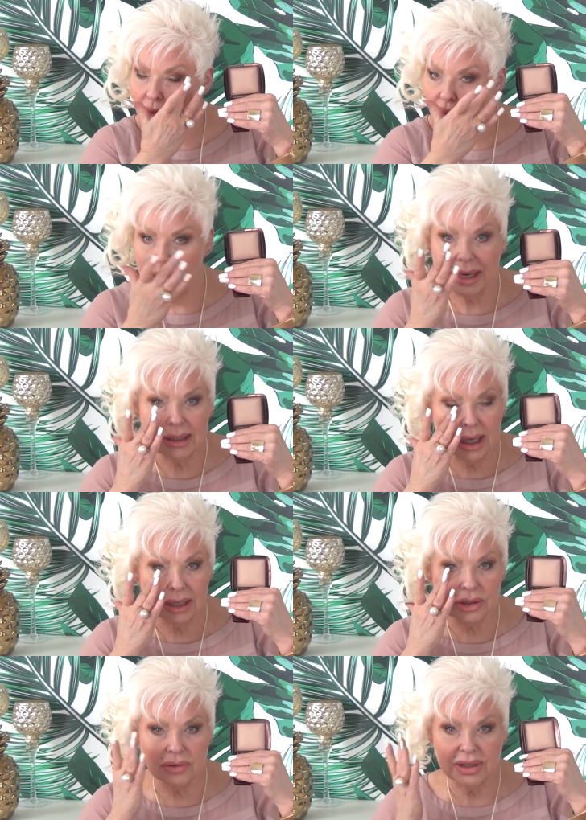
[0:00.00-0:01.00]
right
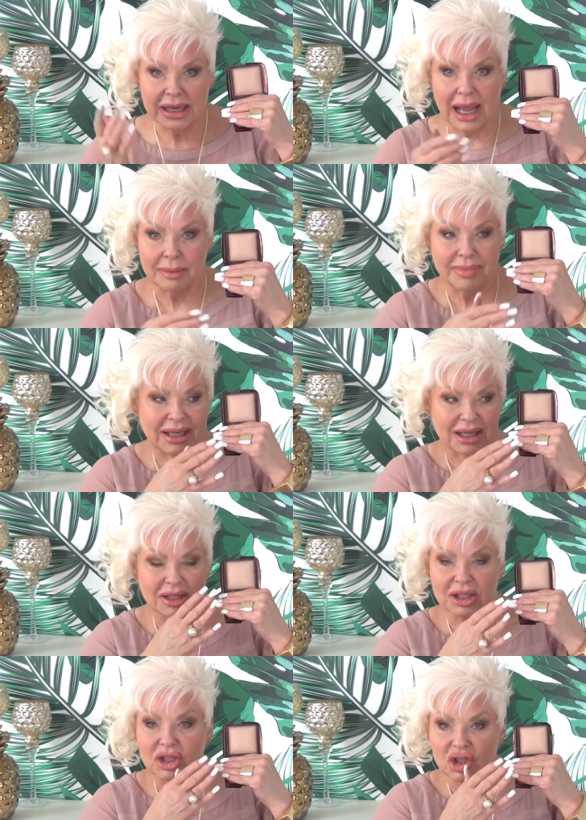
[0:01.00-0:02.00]
under the eye
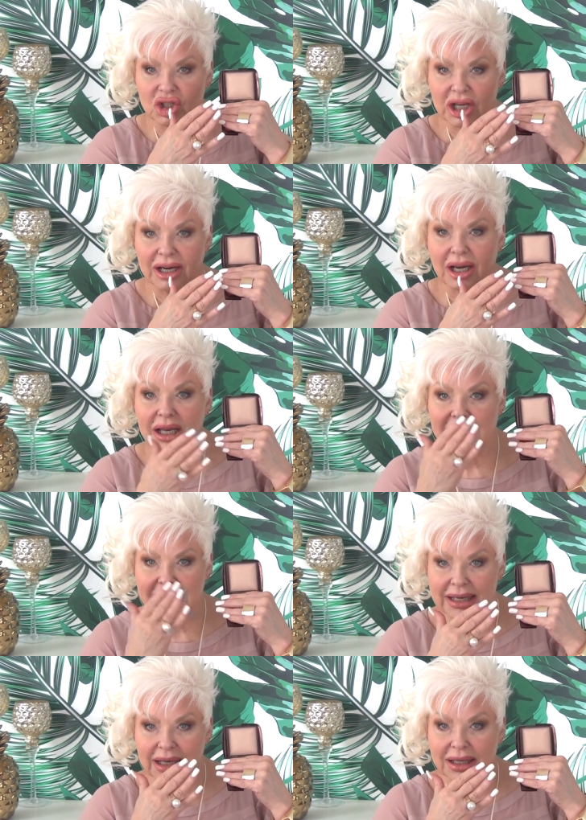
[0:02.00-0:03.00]
because it's gentle
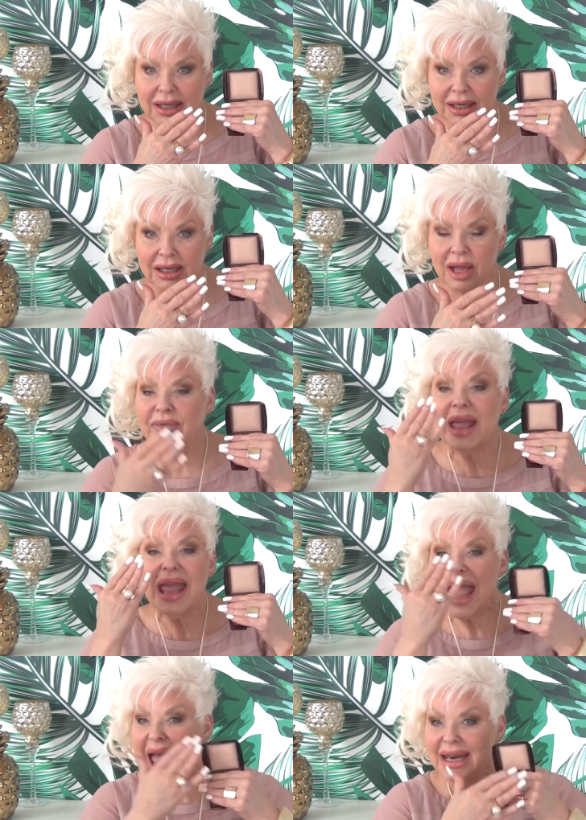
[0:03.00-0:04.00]
and delicate
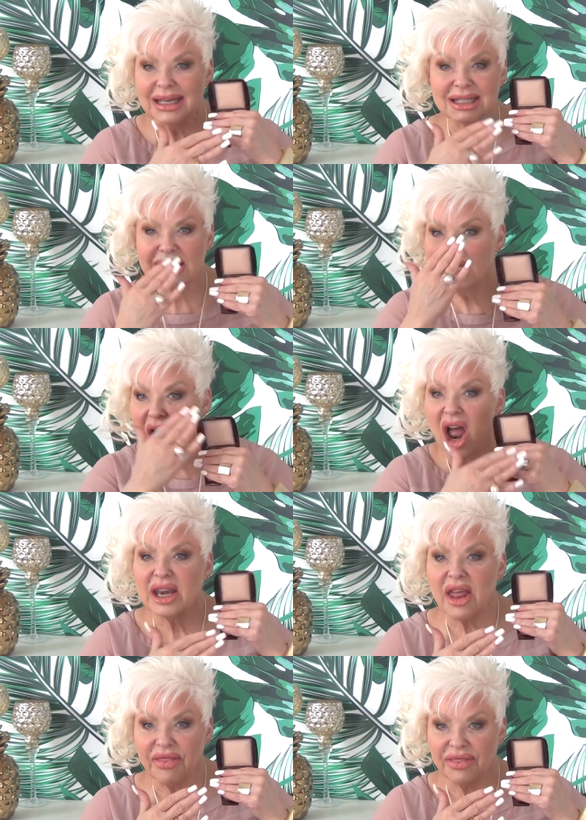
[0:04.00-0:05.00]
enough and it's
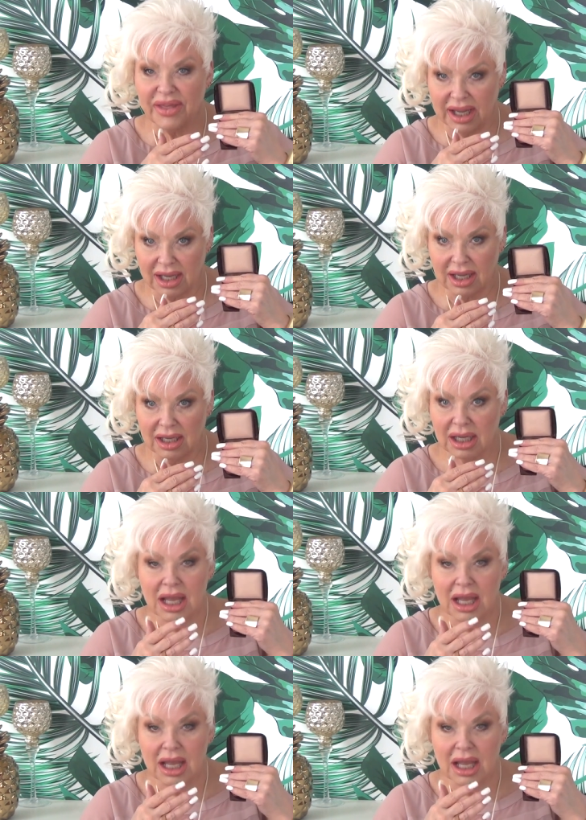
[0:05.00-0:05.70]
not thick.